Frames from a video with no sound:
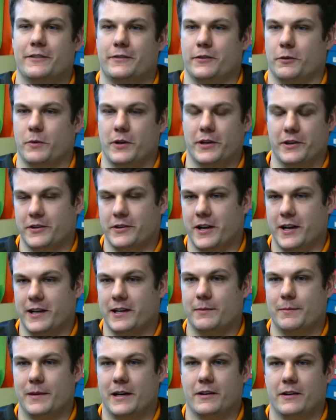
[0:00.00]
for what you're
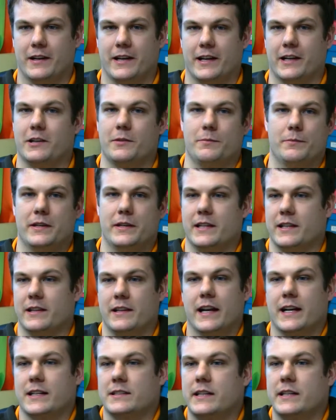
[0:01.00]
talking about and it could be in
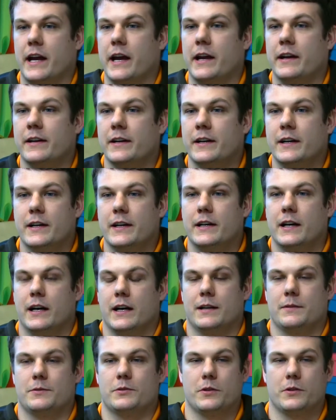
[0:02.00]
the next day.
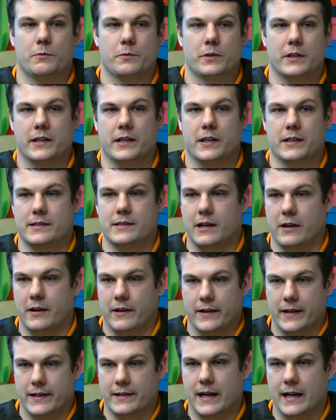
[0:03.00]
Uh, so it really cuts down
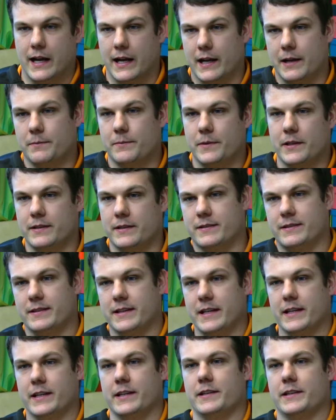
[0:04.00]
on that time that's
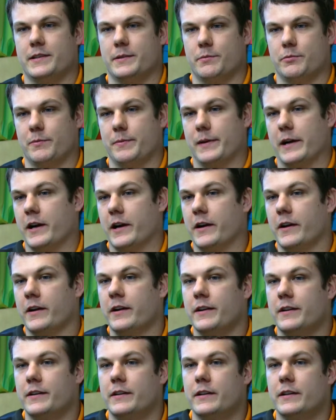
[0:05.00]
needed to prepare.